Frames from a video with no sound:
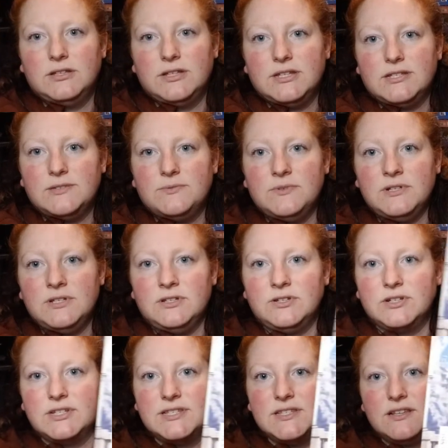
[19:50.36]
This one
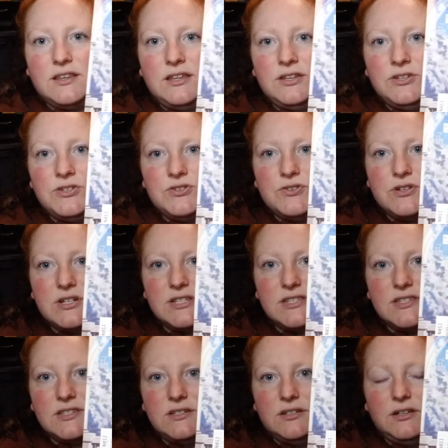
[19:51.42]
looks
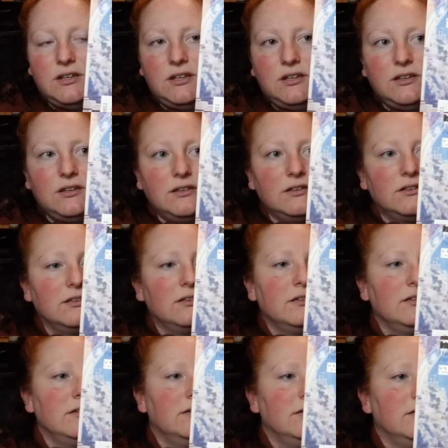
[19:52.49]
interesting.
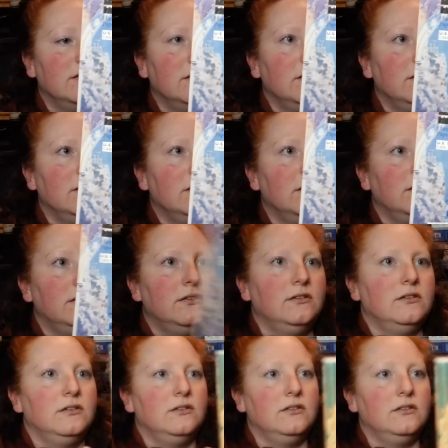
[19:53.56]
Thank you.